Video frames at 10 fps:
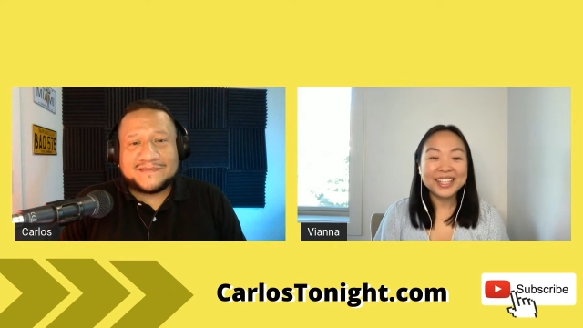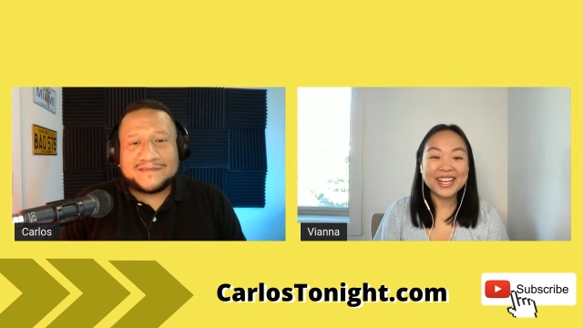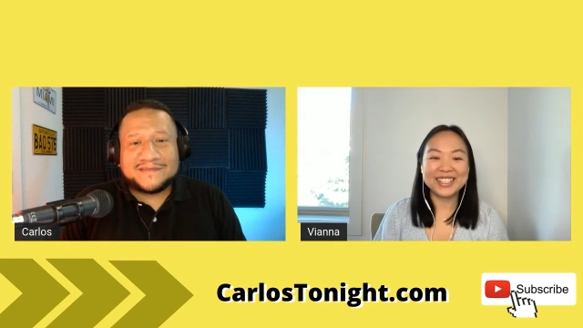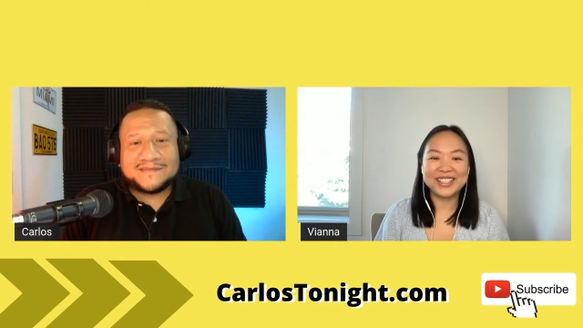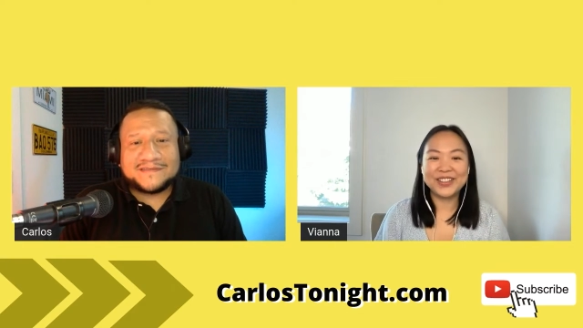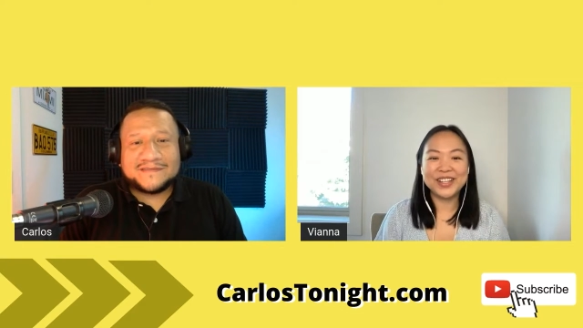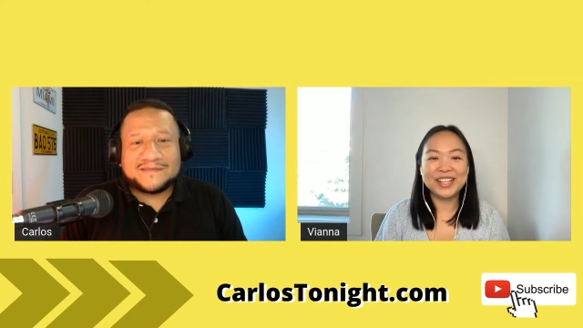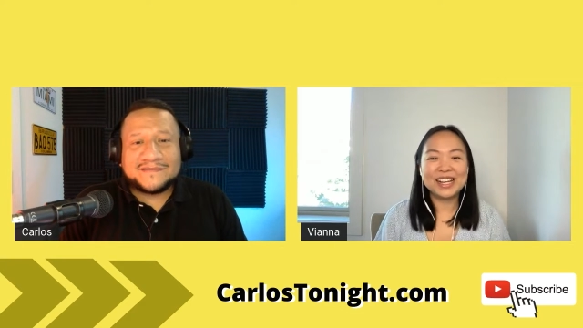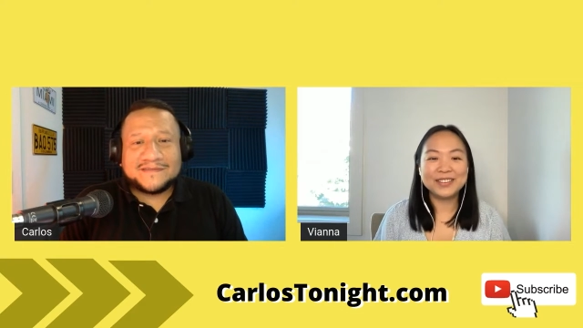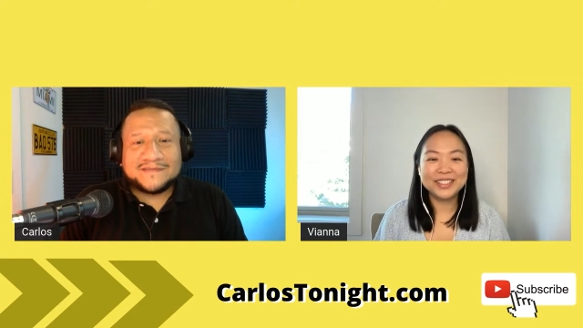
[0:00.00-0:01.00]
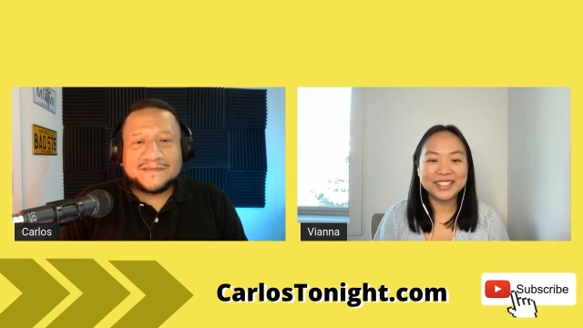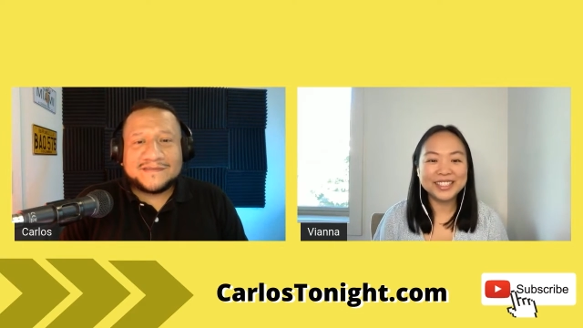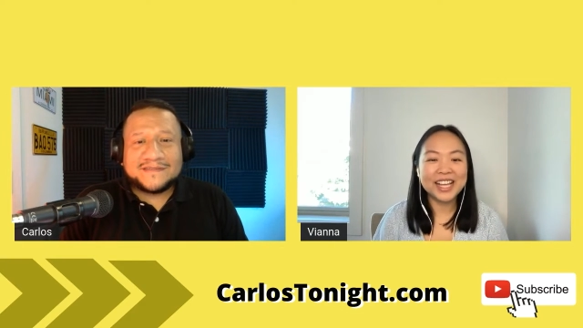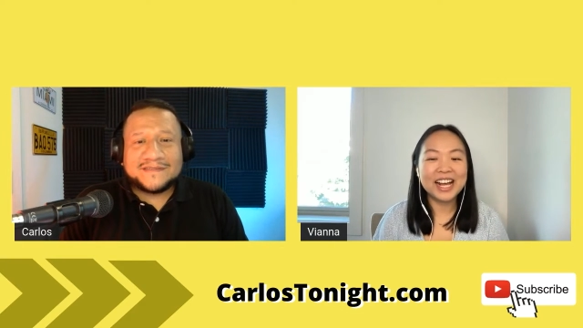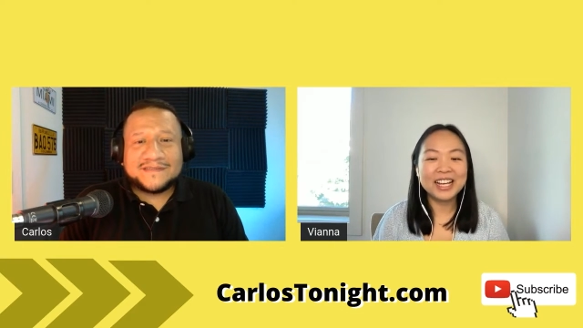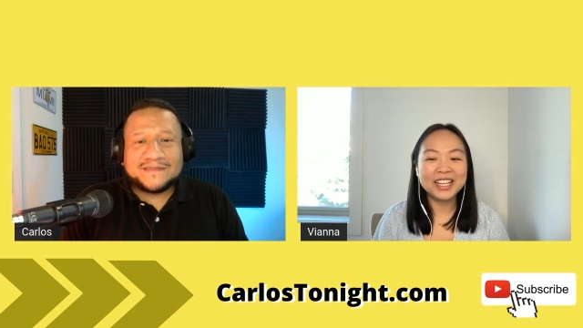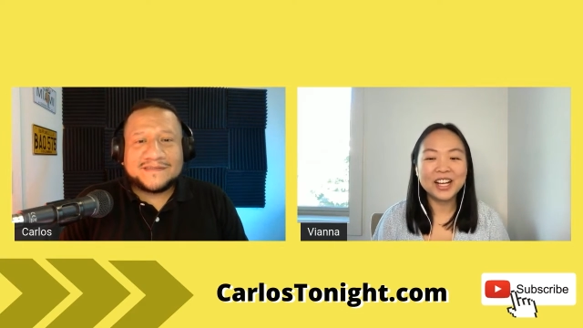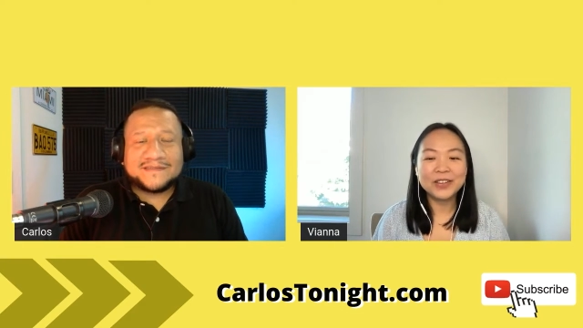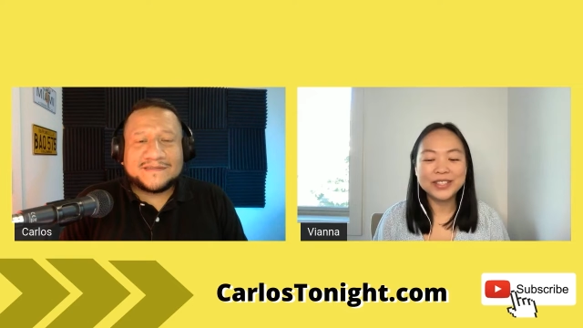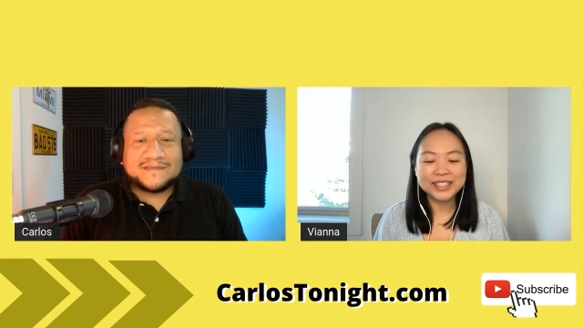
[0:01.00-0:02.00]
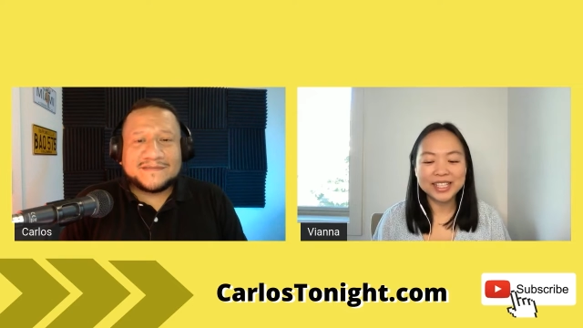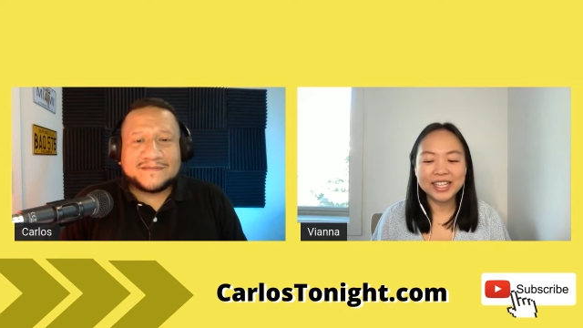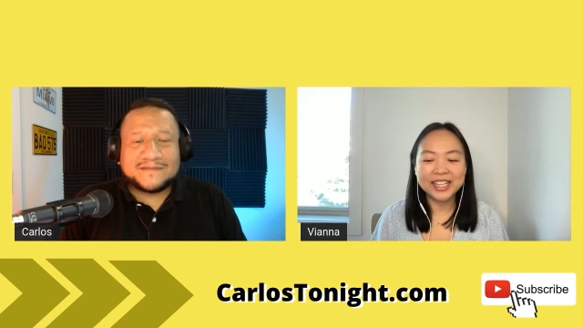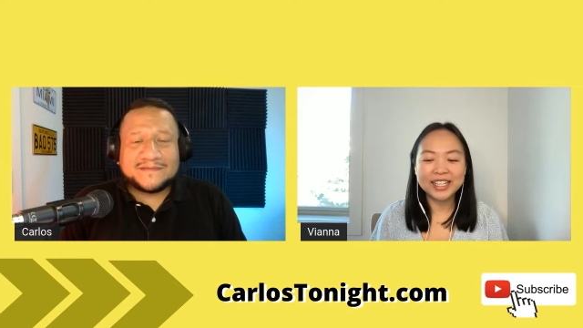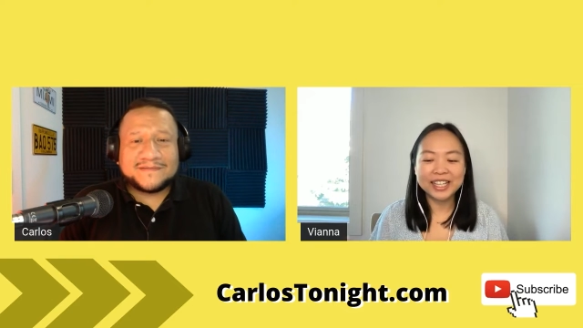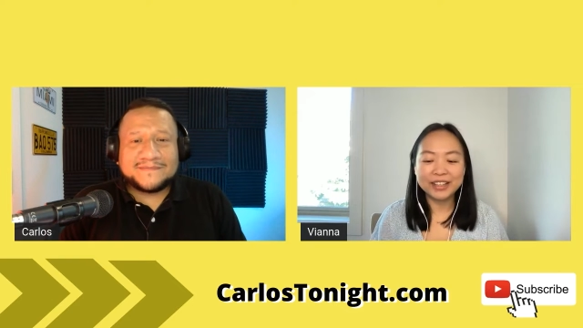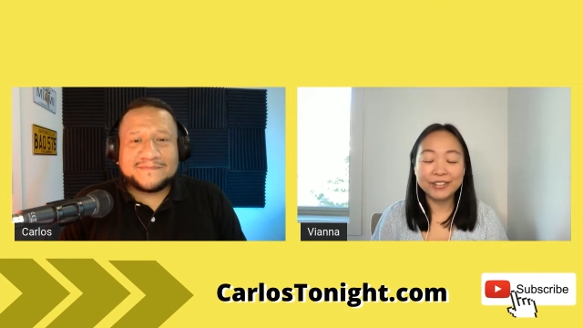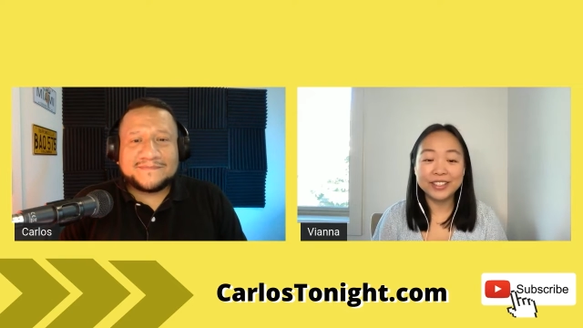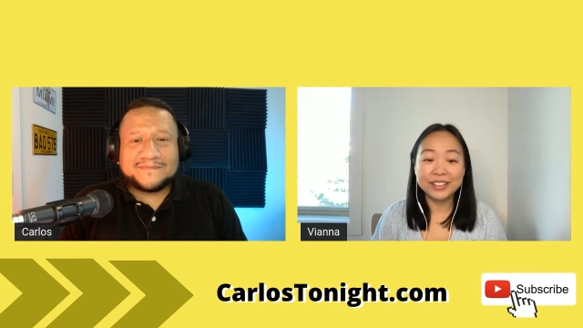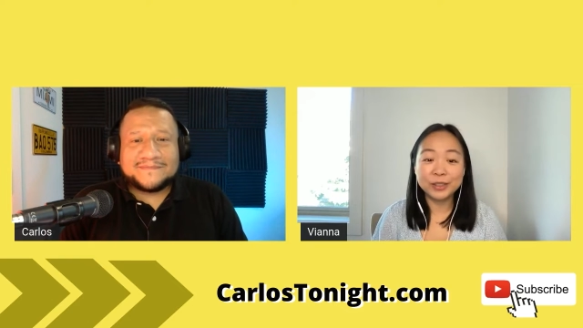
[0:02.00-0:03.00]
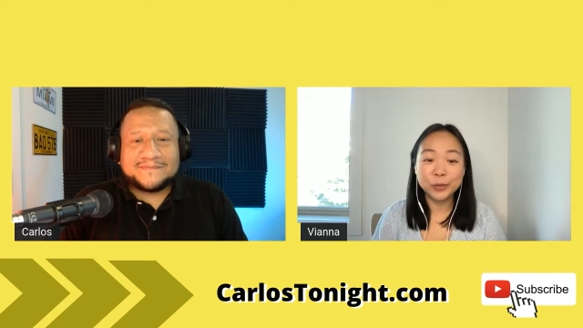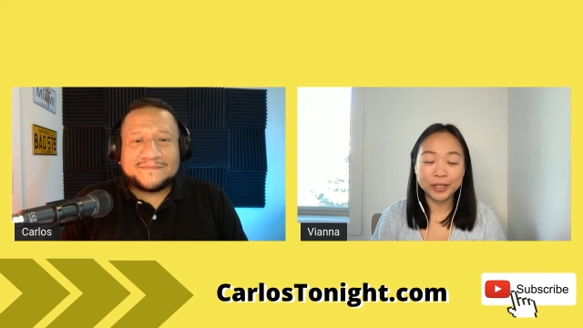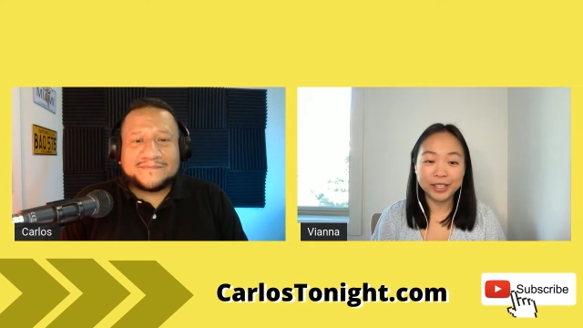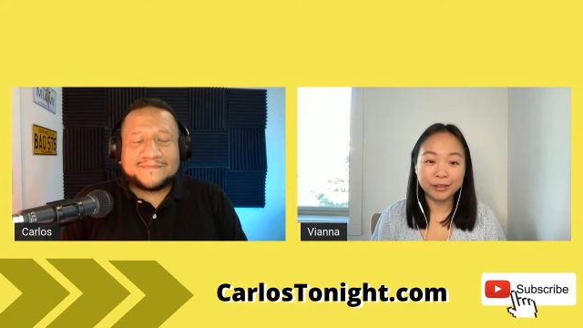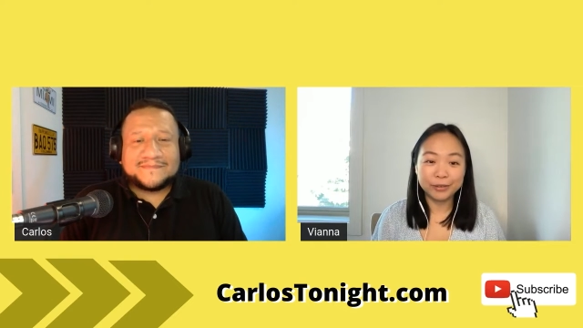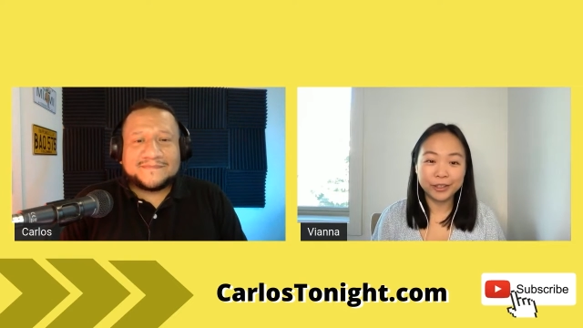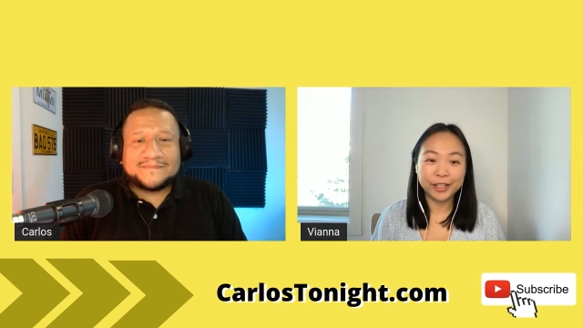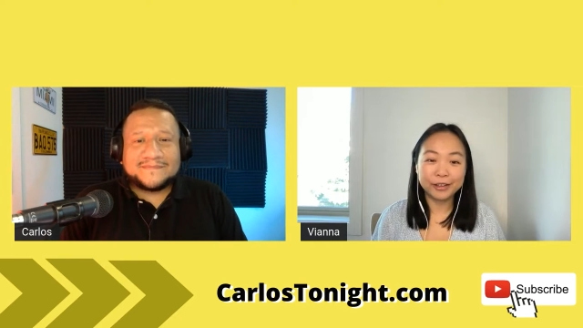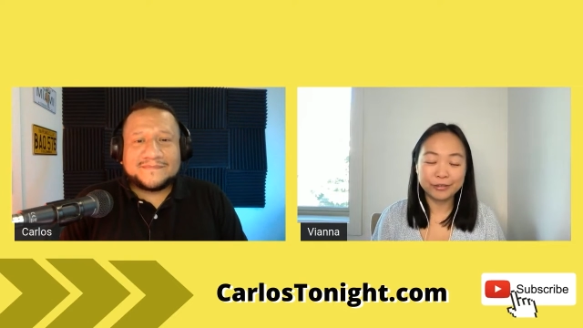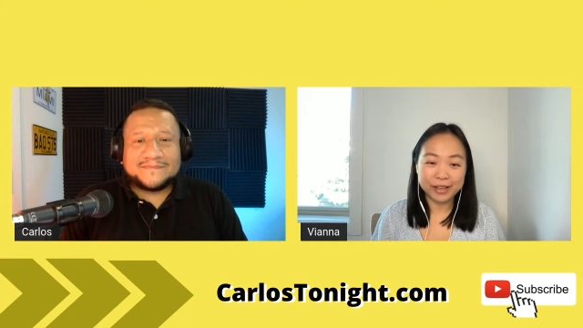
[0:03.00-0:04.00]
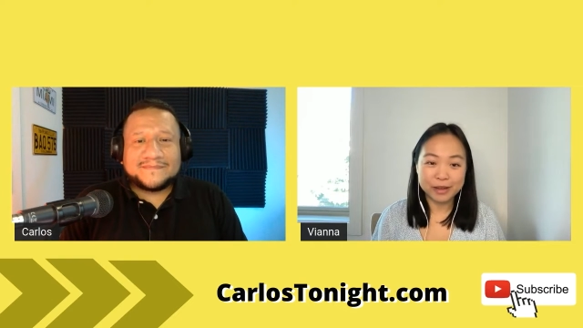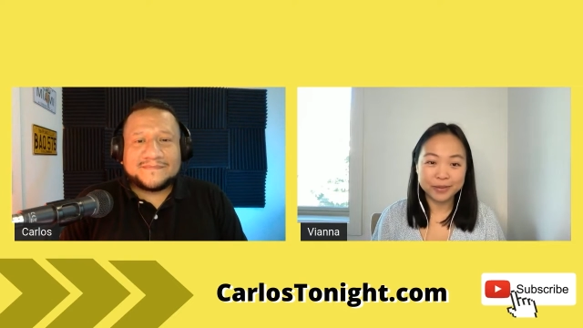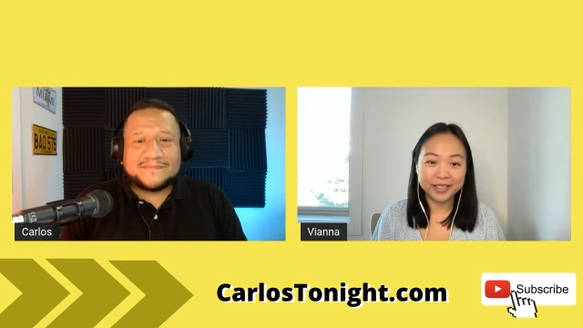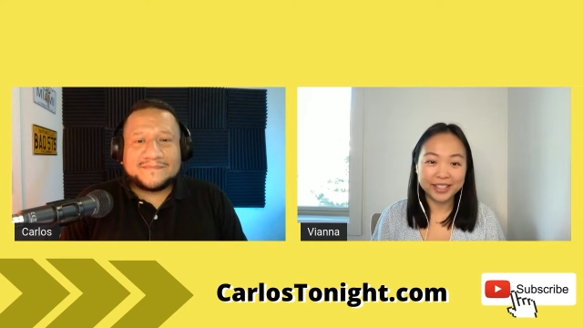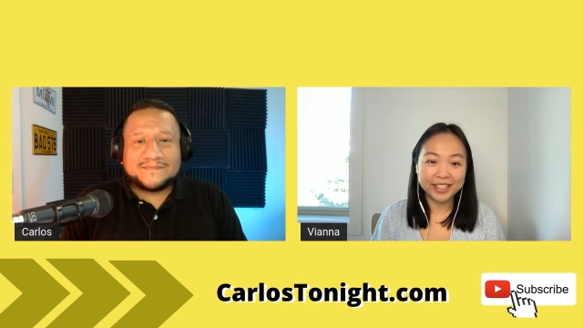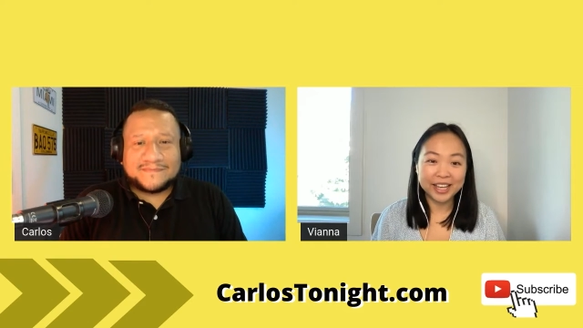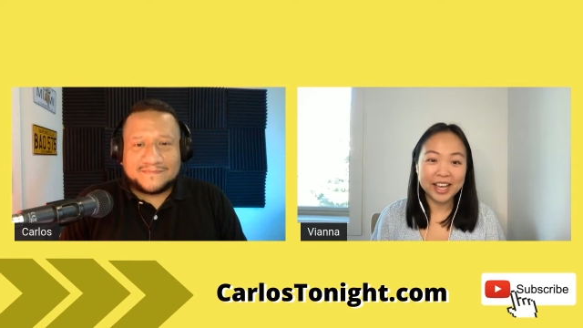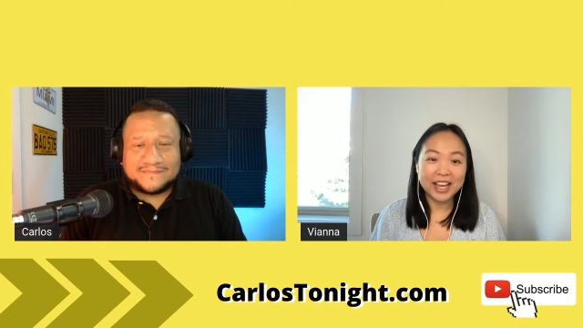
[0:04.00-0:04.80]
Speaker 1: Yes, yeah, so allowances, I always say, like, if this is working for your family,